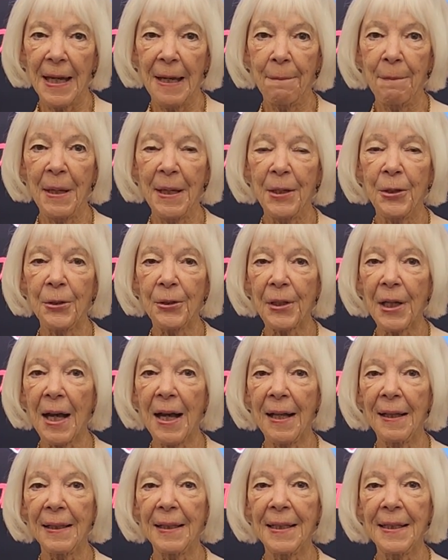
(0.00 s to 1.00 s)
I met your
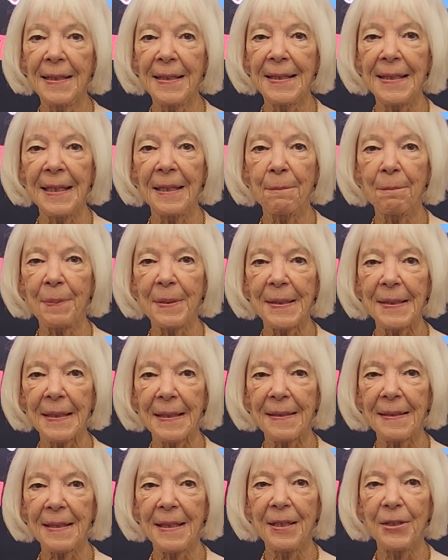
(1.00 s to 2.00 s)
colleague, Dan
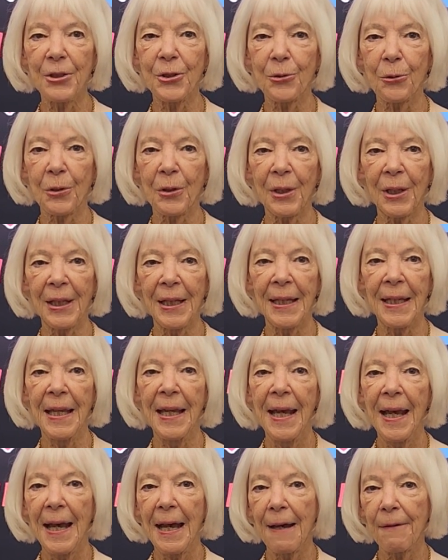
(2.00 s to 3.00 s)
Piseski, shortly
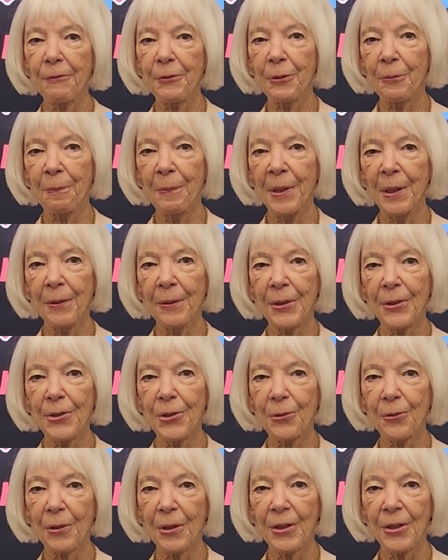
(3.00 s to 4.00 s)
after marrying
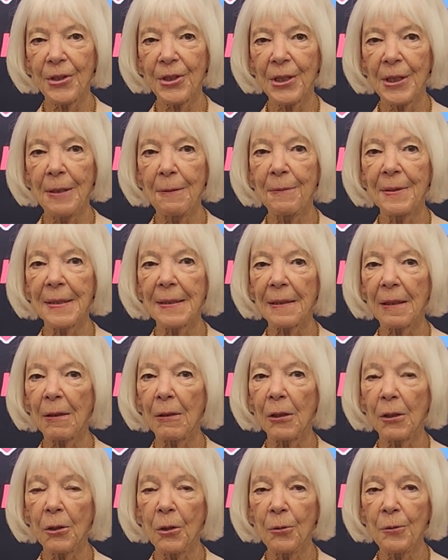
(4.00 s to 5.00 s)
George. He was a
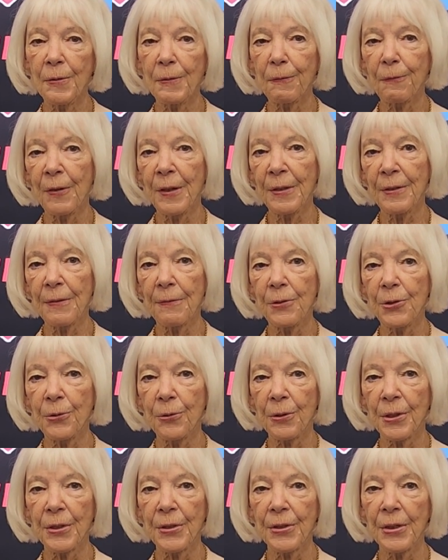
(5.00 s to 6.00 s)
close friend of
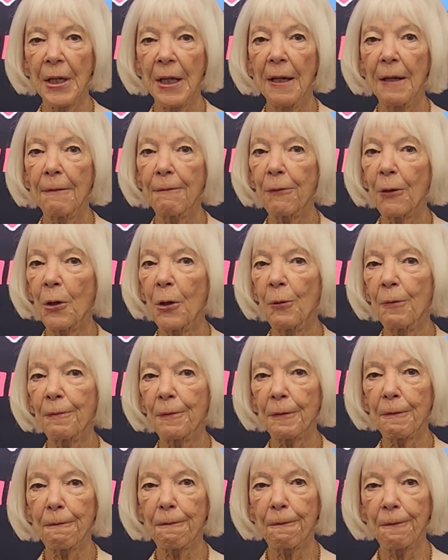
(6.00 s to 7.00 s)
George for
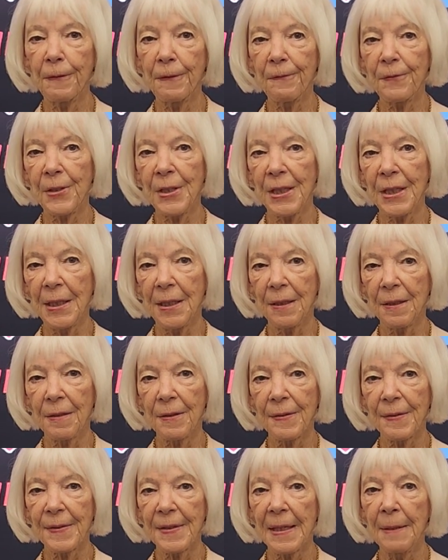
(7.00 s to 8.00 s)
over 50
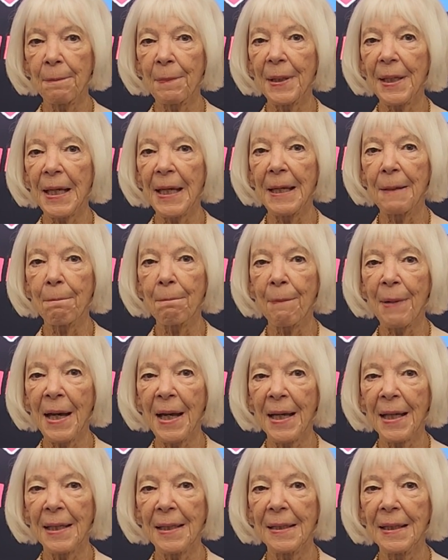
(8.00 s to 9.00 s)
years and became
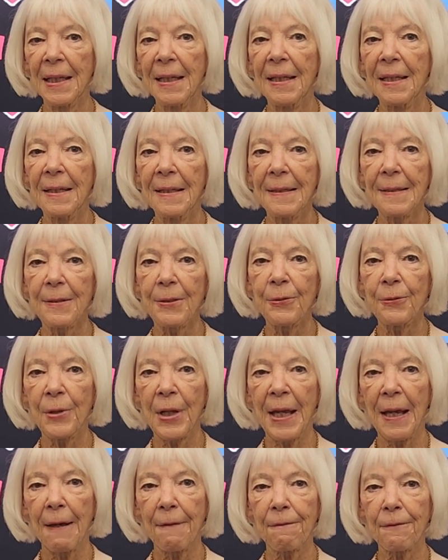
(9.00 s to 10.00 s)
mine
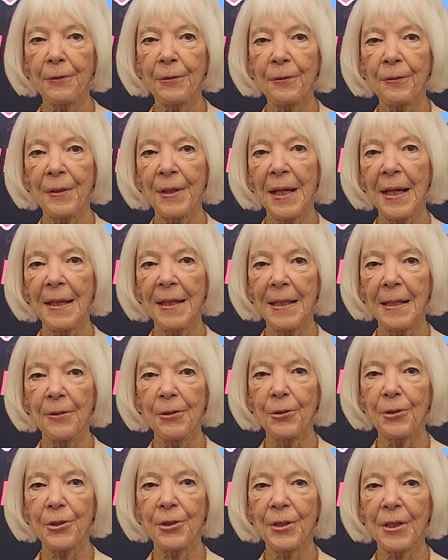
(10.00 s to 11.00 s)
soon after that
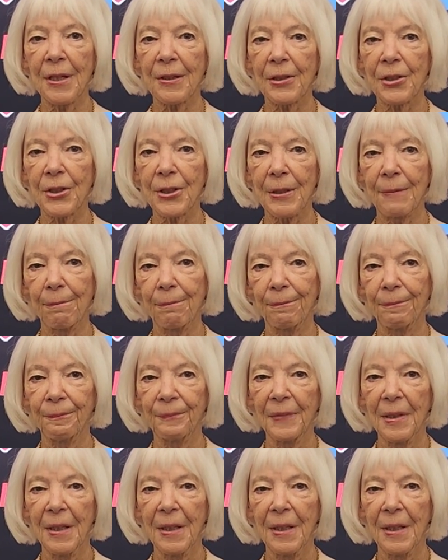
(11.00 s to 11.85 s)
introduction.